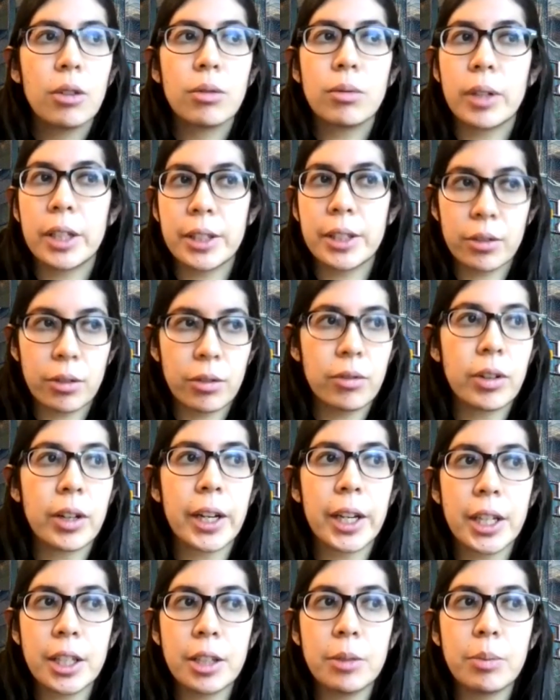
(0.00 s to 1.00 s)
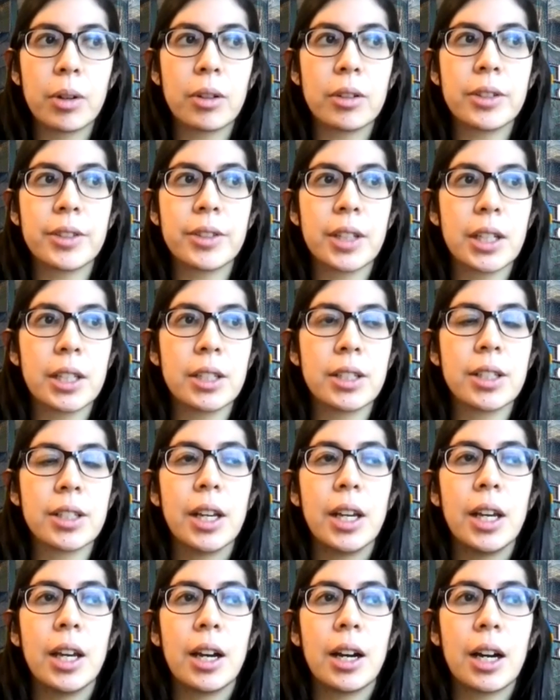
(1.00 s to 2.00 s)
rates over eighty percent
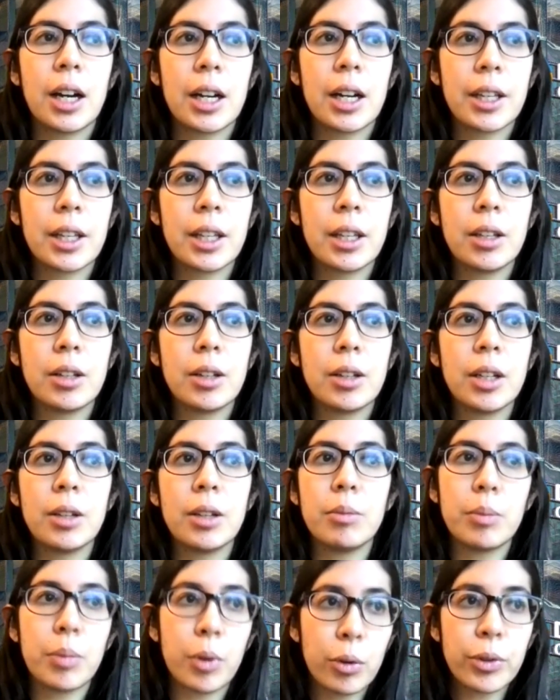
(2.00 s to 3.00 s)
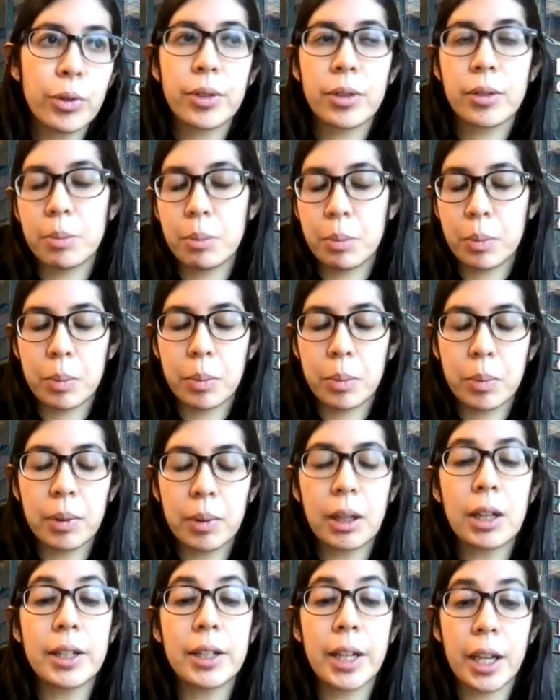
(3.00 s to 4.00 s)
uh, in, in both
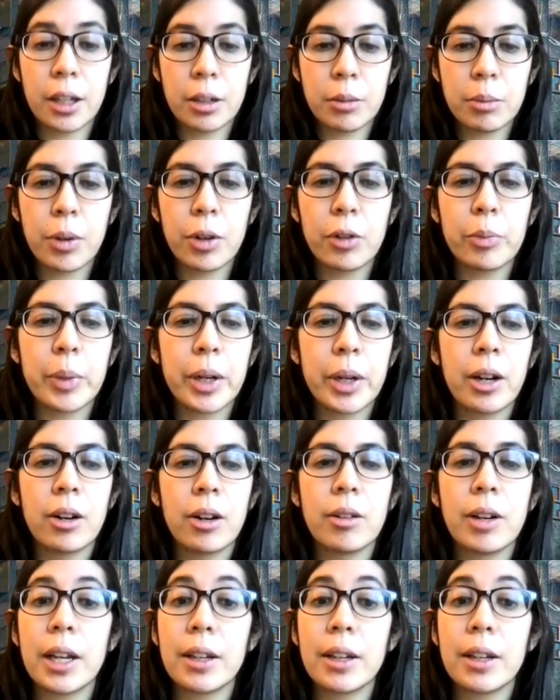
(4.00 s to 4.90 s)
blood and bone marrow.